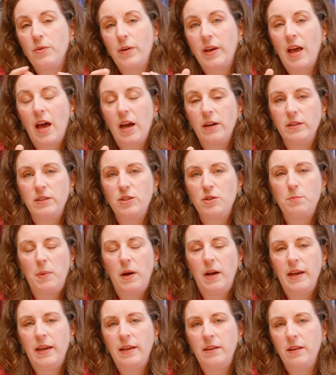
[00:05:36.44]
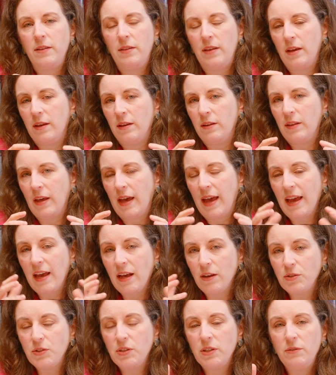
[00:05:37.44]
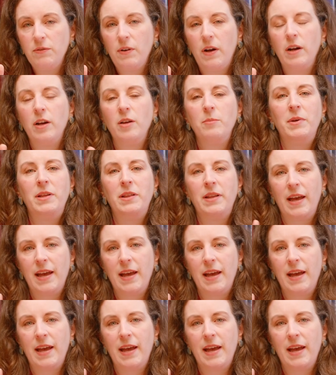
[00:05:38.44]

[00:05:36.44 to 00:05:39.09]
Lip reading: encouraged by the house environment,